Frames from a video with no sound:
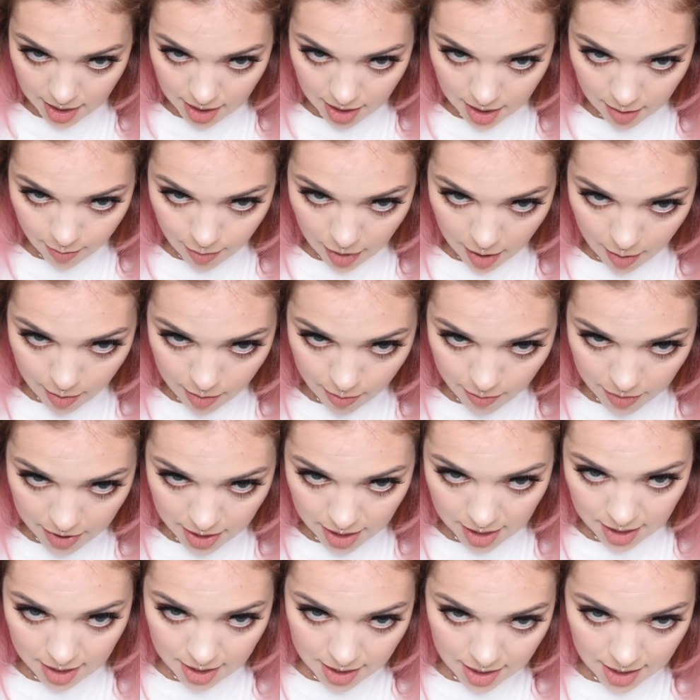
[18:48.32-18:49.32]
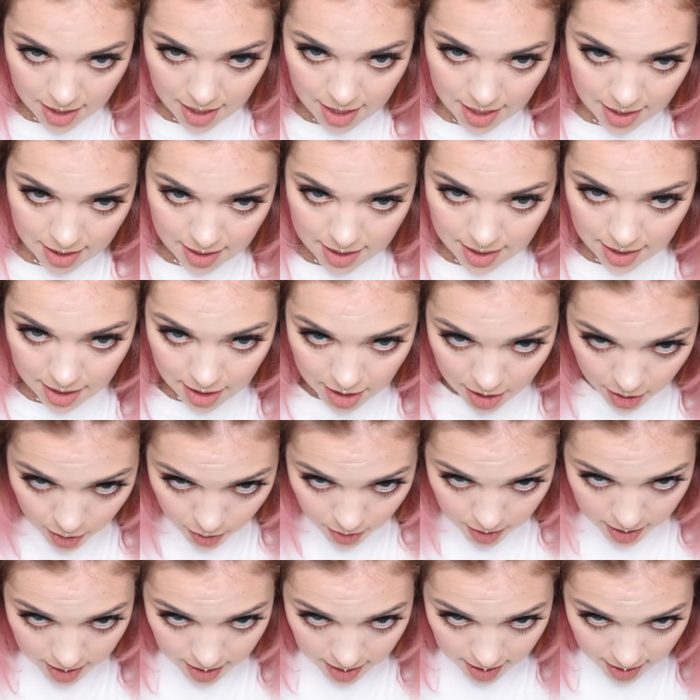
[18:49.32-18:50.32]
a bobby pin and
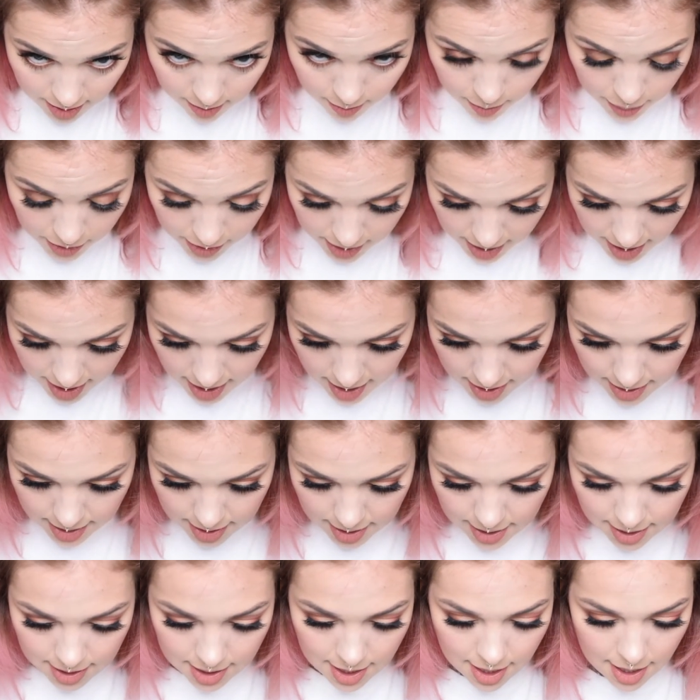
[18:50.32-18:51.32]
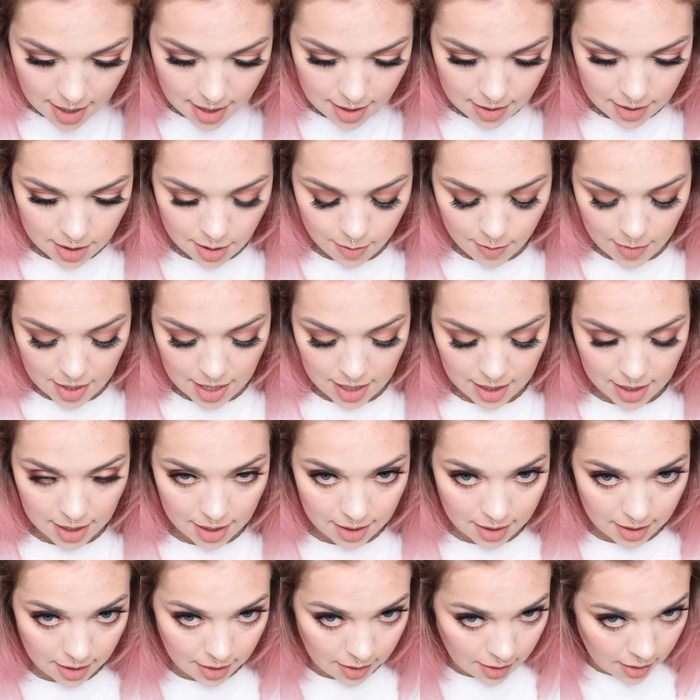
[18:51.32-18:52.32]
secure it in place to make
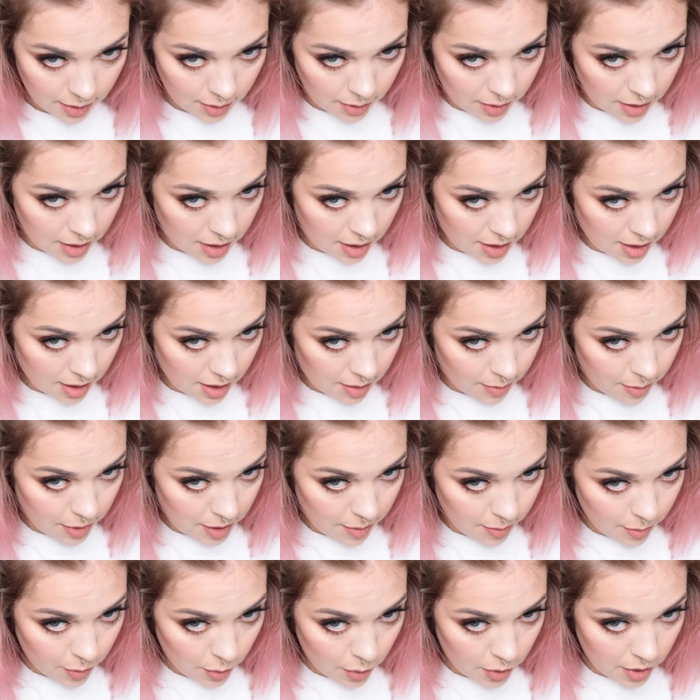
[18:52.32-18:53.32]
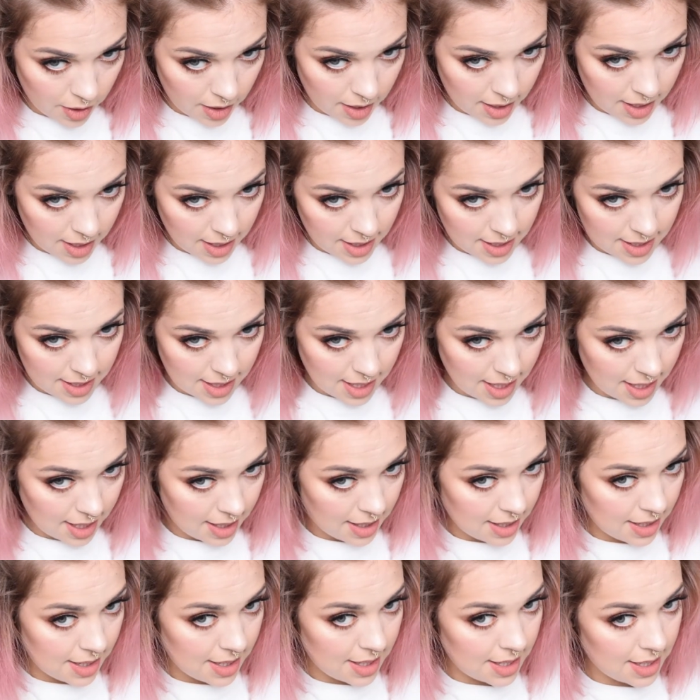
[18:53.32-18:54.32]
it look a bit more nice
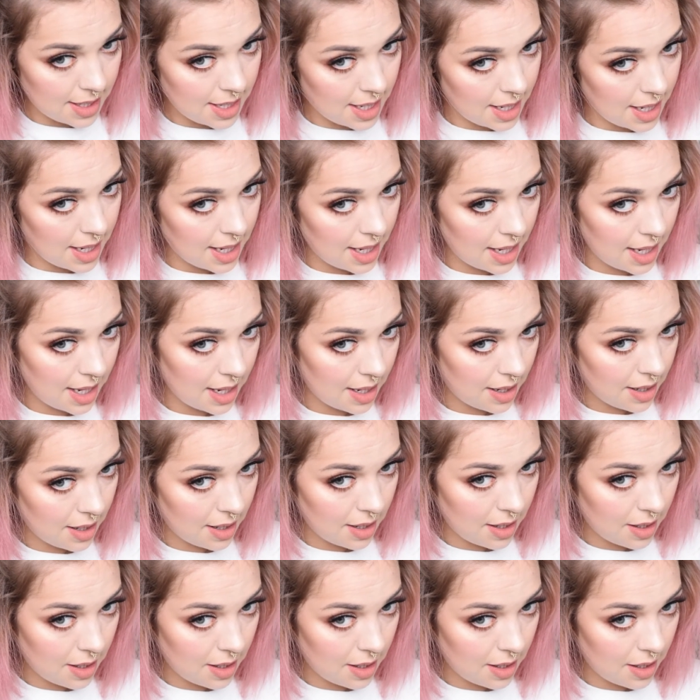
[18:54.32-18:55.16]
and steady.